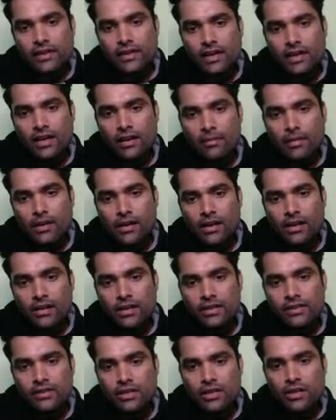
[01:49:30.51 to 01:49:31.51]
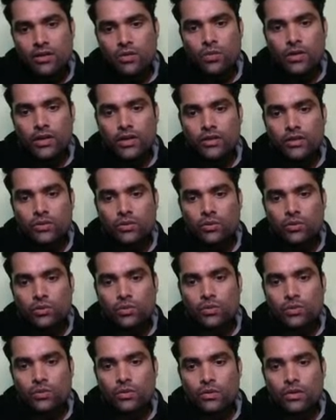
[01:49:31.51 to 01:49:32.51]
ml is equal to
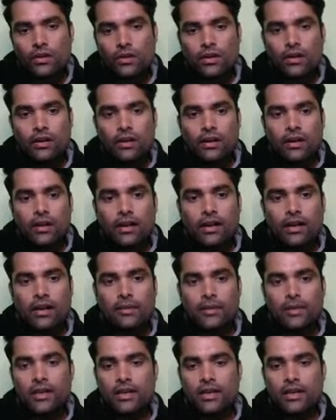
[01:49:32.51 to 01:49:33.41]
m